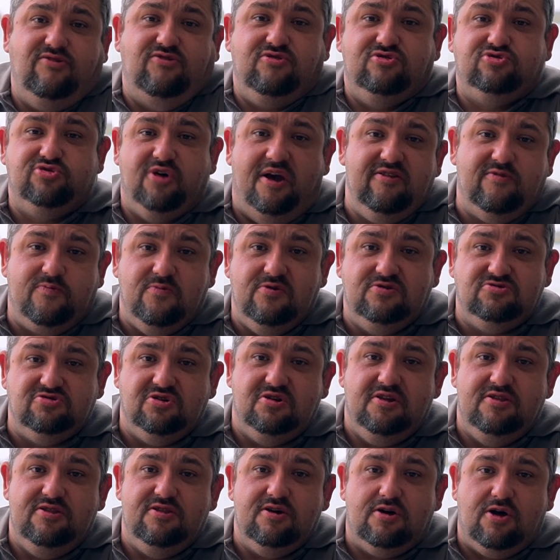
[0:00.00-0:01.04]
the
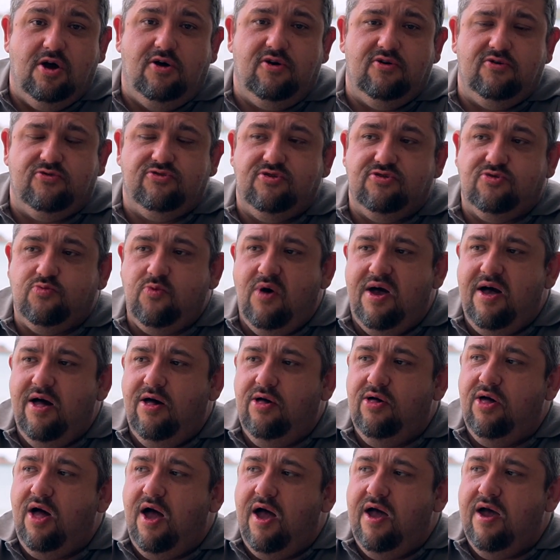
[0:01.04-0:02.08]
transmission in the goggles as
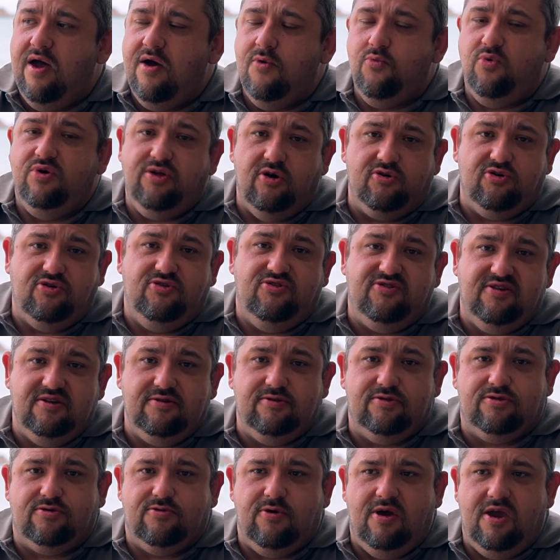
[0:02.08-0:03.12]
well. With
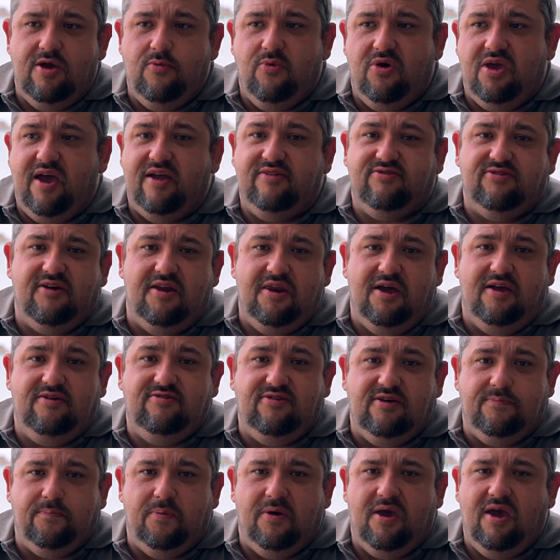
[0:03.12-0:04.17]
OcuSync 3, we get
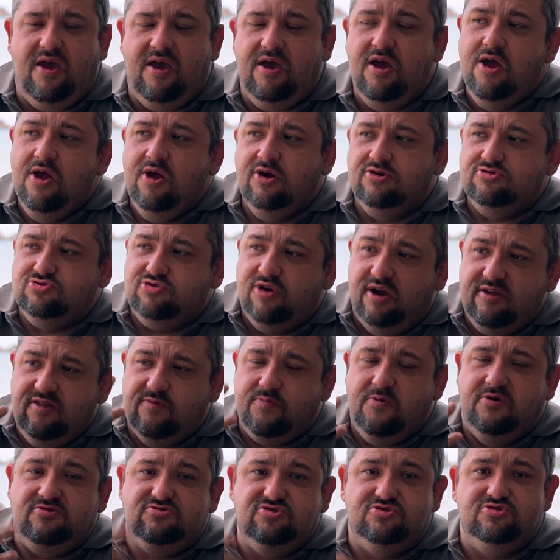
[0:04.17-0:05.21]
1080p
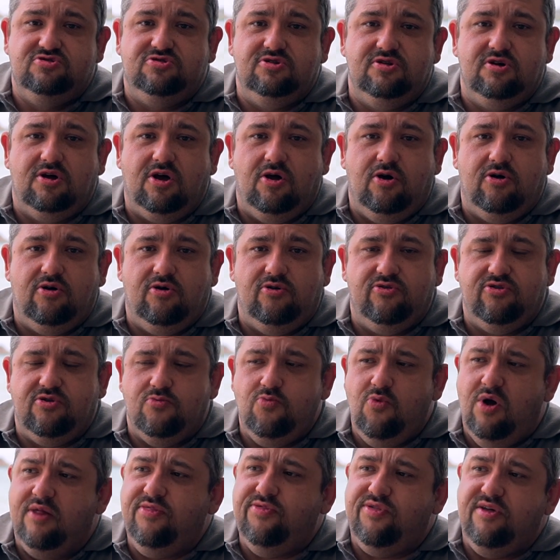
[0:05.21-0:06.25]
transmission to the goggles.
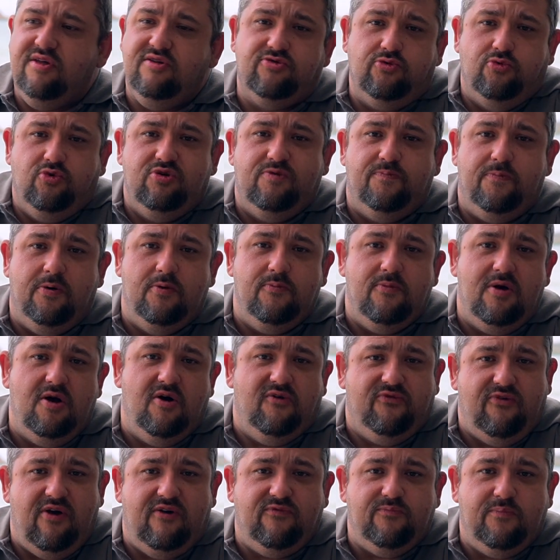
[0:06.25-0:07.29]
And one thing that's always put me
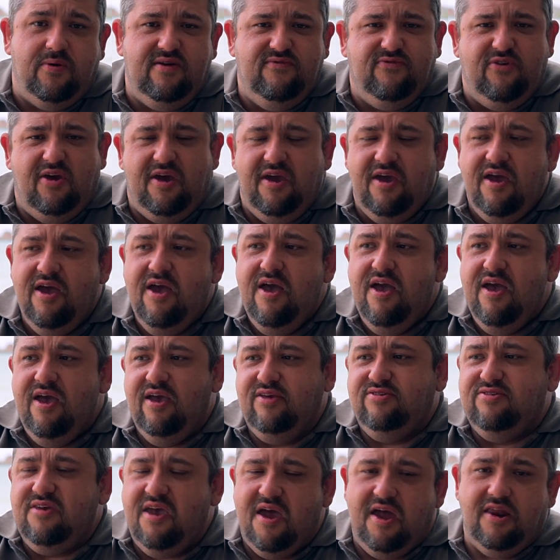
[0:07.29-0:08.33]
off FPV
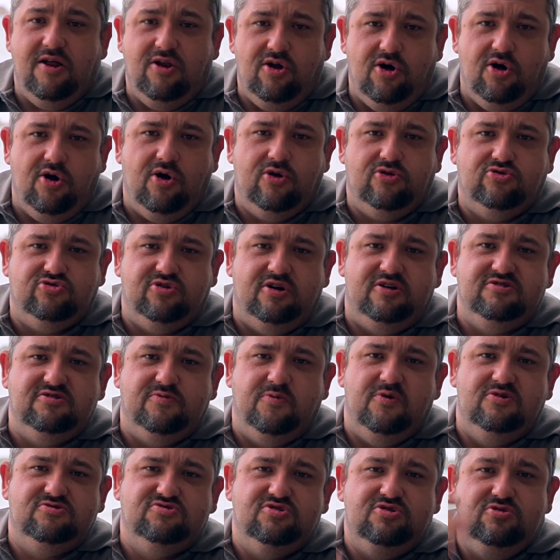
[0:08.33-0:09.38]
is the analog
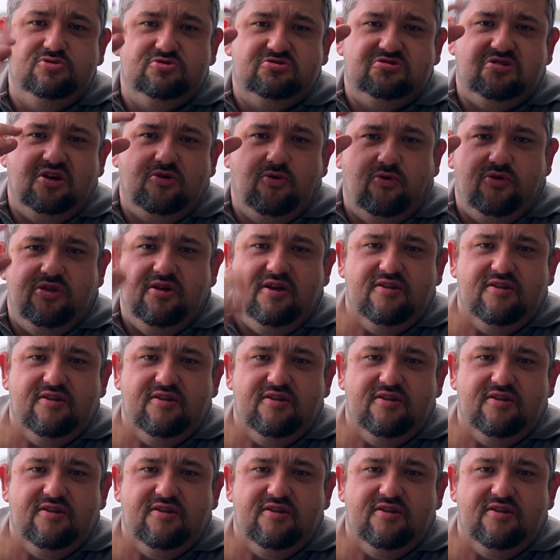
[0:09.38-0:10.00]
transmission. You see all the